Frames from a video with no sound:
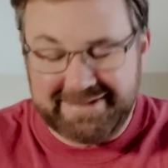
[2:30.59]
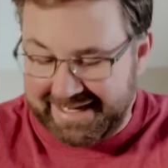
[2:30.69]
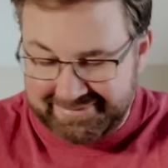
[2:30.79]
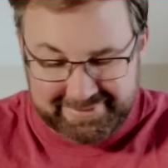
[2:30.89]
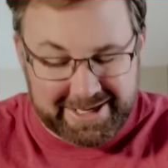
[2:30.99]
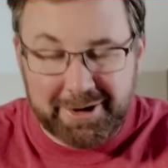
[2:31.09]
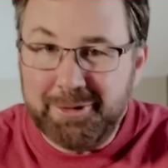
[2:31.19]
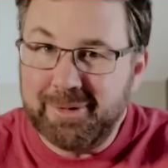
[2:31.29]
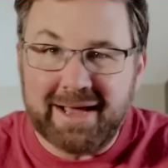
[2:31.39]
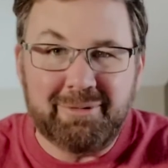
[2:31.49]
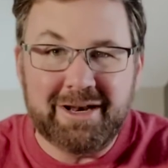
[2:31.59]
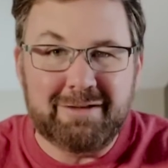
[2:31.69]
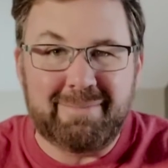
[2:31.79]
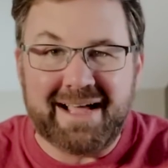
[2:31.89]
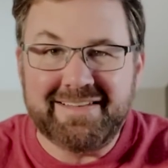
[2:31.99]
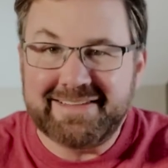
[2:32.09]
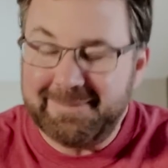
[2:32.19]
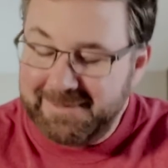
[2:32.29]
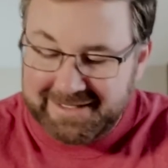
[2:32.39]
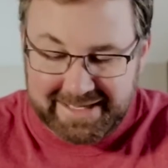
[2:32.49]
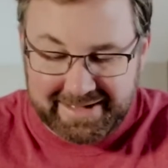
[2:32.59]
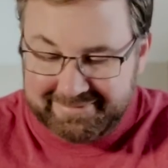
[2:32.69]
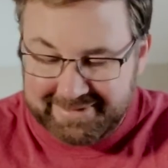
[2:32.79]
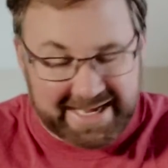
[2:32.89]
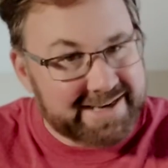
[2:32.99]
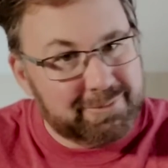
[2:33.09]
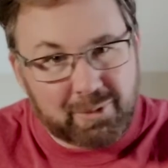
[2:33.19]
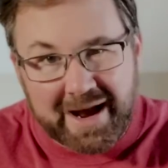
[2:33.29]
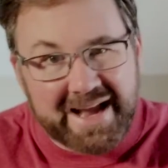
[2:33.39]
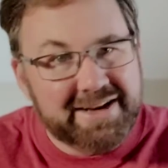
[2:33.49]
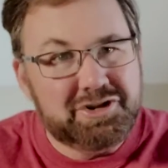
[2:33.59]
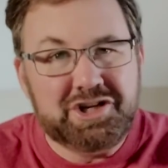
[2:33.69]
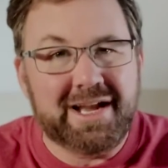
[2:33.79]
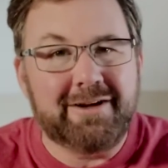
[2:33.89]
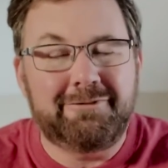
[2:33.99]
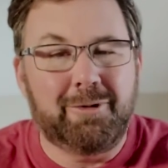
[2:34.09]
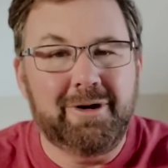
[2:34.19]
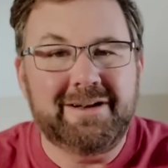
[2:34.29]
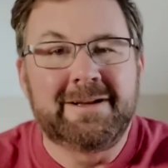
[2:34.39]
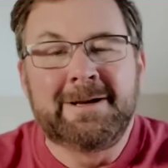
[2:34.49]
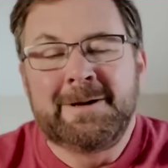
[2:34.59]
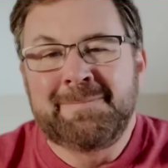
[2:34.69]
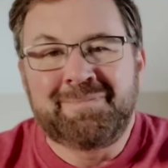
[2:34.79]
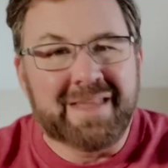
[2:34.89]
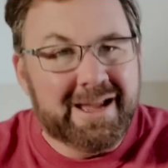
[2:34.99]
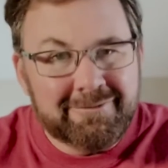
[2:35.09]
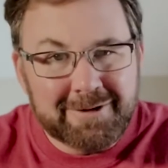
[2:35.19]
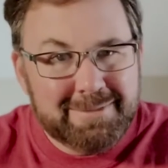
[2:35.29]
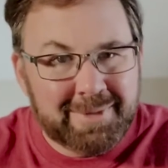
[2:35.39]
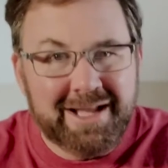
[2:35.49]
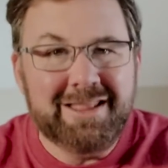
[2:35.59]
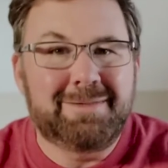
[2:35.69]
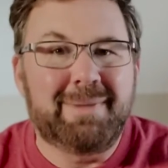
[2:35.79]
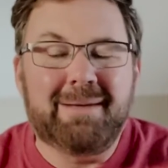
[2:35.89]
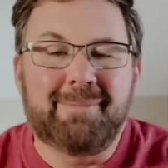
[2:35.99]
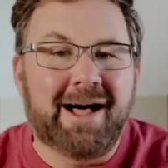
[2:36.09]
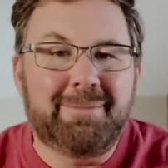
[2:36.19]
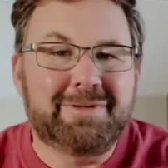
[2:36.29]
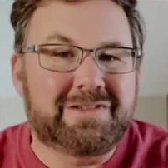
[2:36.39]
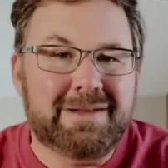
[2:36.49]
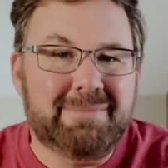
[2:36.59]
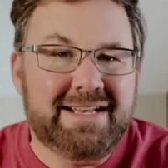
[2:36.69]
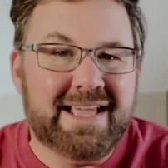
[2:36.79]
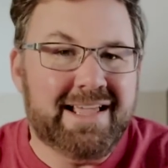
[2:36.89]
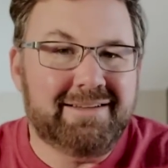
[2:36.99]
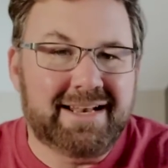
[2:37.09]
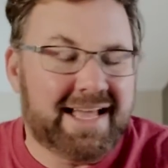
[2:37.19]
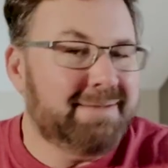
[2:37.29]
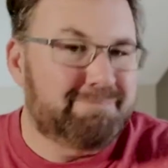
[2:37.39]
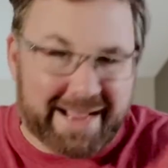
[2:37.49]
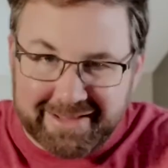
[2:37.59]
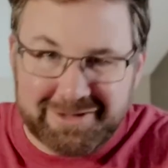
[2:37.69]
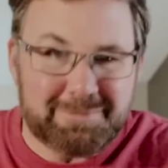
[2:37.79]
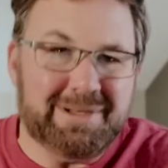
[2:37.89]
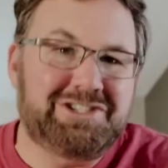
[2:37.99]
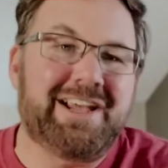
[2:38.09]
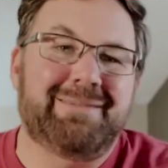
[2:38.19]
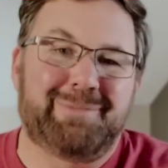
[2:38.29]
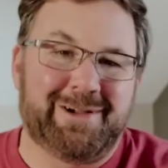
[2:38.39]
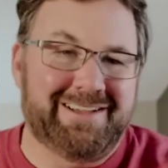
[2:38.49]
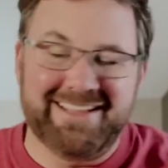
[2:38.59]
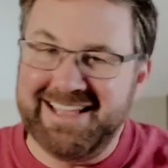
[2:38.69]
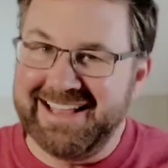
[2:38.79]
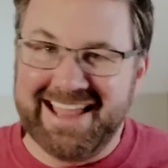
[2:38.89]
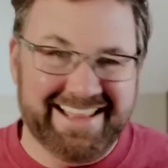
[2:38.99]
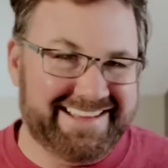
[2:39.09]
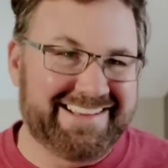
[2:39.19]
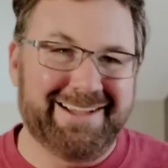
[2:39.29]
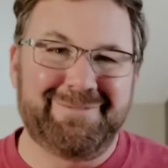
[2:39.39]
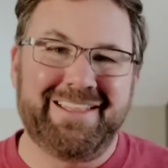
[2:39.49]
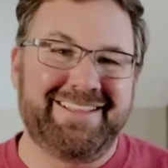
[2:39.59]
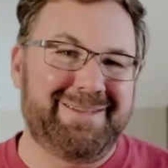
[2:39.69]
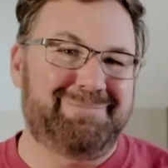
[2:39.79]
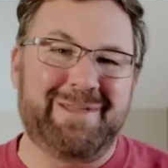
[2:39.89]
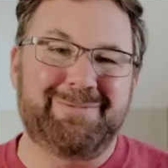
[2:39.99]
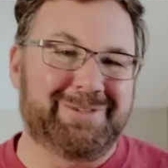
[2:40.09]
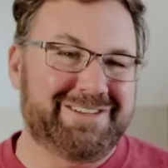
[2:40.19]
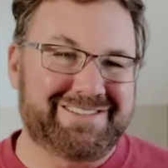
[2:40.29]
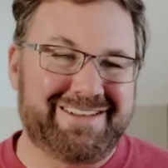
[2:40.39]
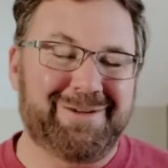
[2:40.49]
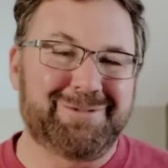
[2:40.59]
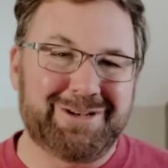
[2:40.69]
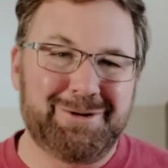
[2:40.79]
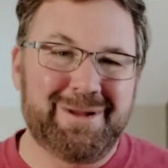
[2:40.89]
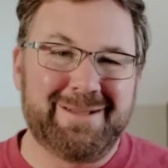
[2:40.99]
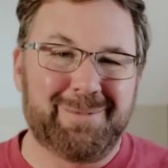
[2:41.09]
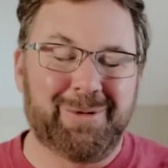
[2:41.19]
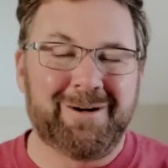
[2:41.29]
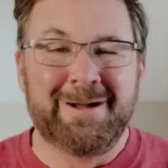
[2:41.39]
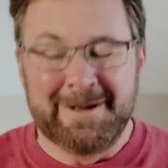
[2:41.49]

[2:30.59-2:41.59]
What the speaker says: I'd go when I wanted to buy something, I'd write a check for it. Every month, my mom would sit me down and I'd balance my checkbook. Again, that's something that people just don't do anymore.